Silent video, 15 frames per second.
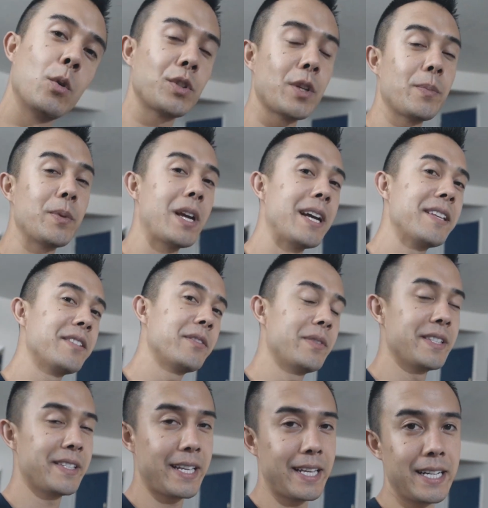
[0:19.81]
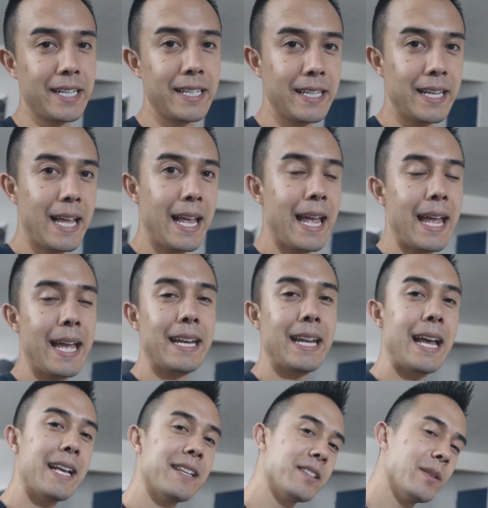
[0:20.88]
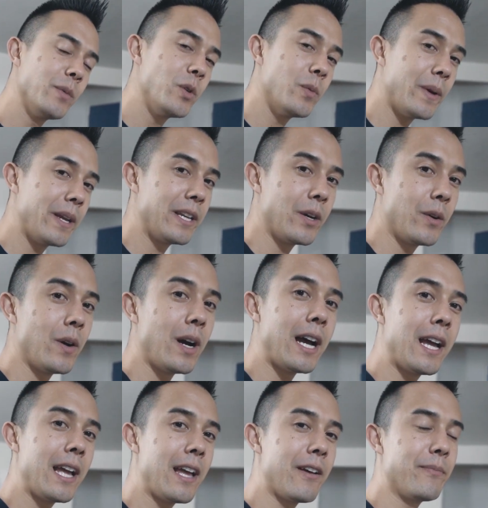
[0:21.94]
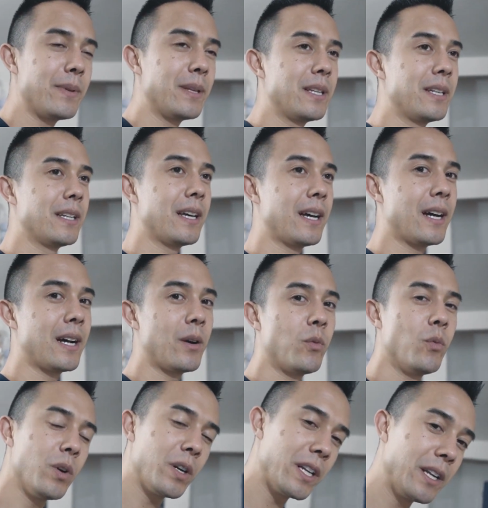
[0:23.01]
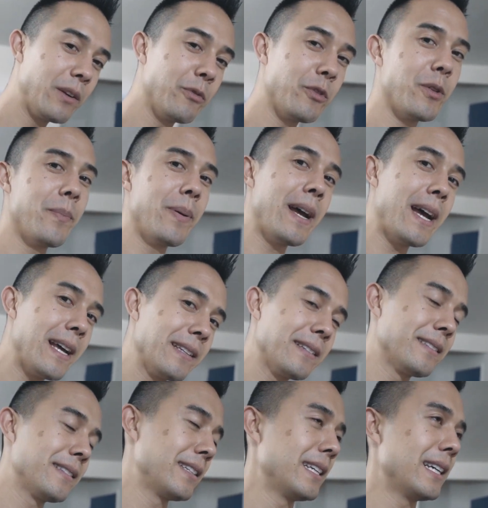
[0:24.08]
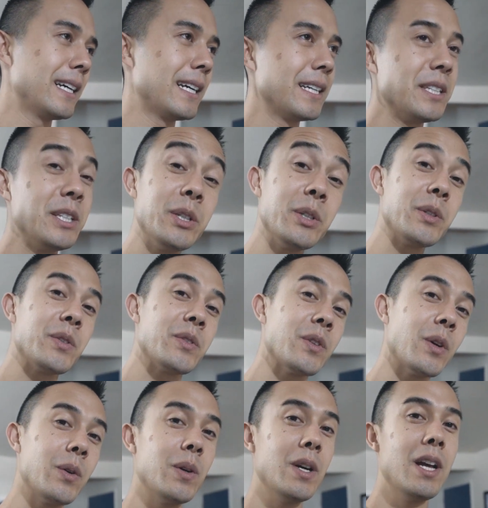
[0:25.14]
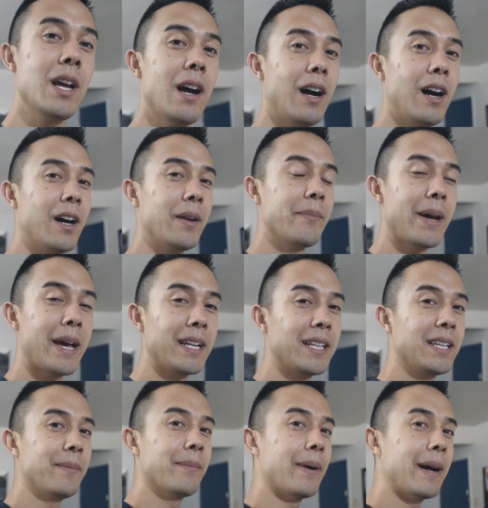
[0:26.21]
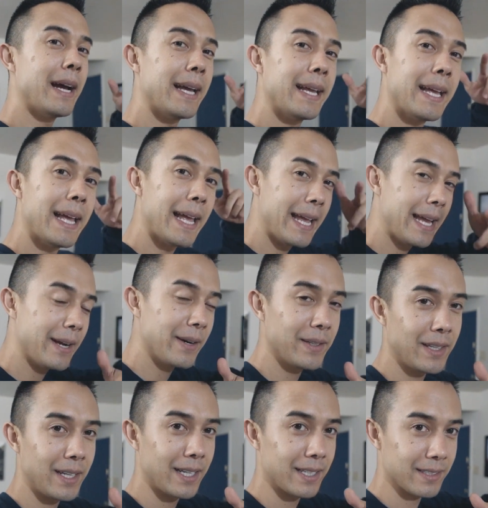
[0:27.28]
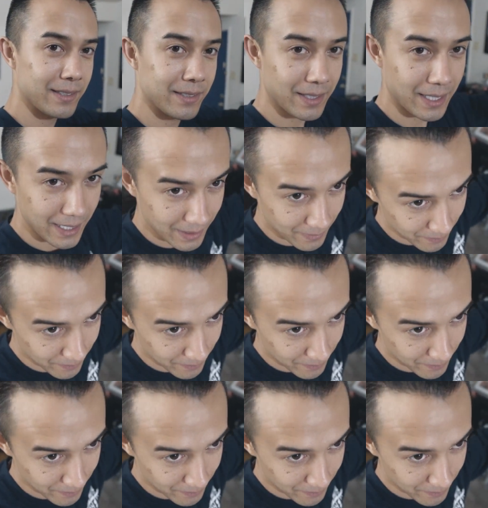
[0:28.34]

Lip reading: What's up, you guys? It's Vincanity, and as some of you may know, I have been working for the past year or so on battling my hair loss, right?